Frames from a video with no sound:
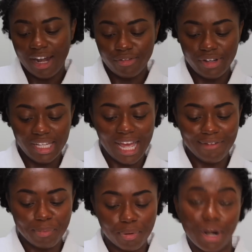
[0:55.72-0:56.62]
I don't really have
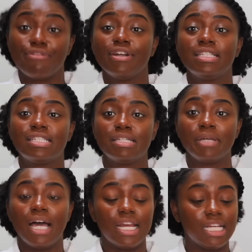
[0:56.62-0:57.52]
a preference, to
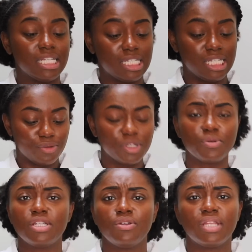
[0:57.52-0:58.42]
be honest. So which
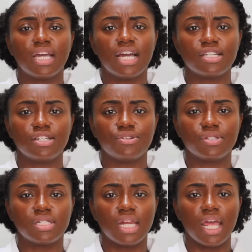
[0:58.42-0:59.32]
one do you think I should
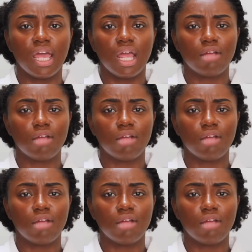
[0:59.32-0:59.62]
use today?